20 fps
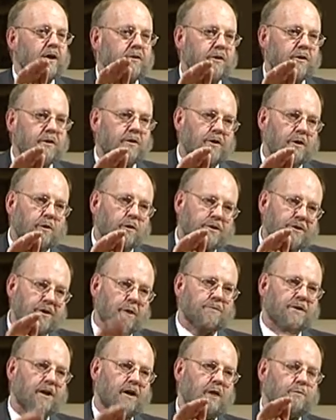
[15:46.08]
that there'll
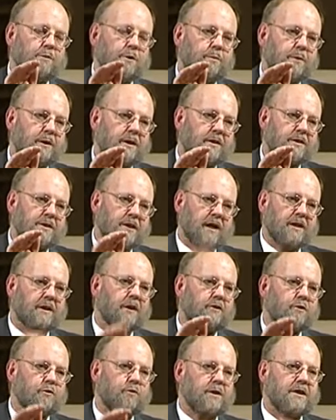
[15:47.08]
sometimes be
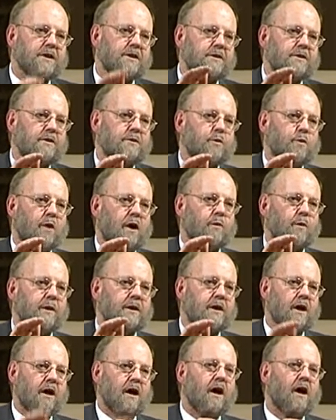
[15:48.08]
technical reasons why we
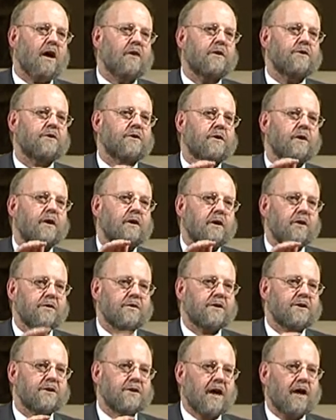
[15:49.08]
can't
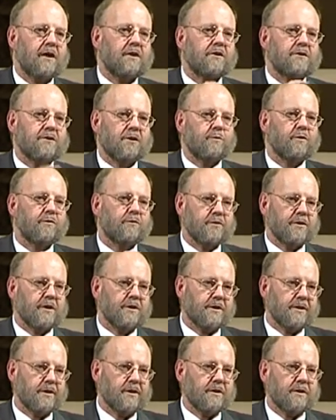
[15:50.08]
understand some of the
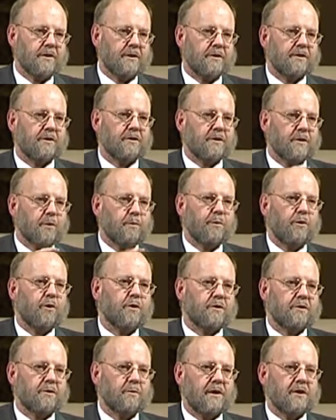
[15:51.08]
diseases. It's
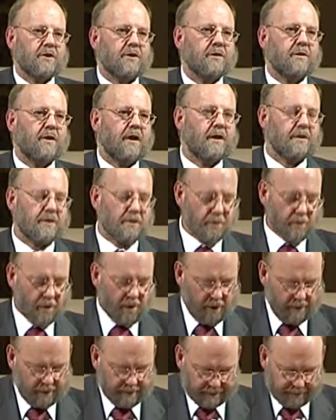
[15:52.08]
important to mention that as
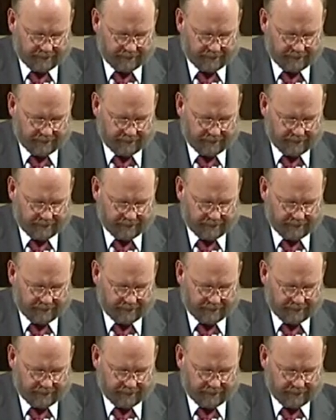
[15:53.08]
well.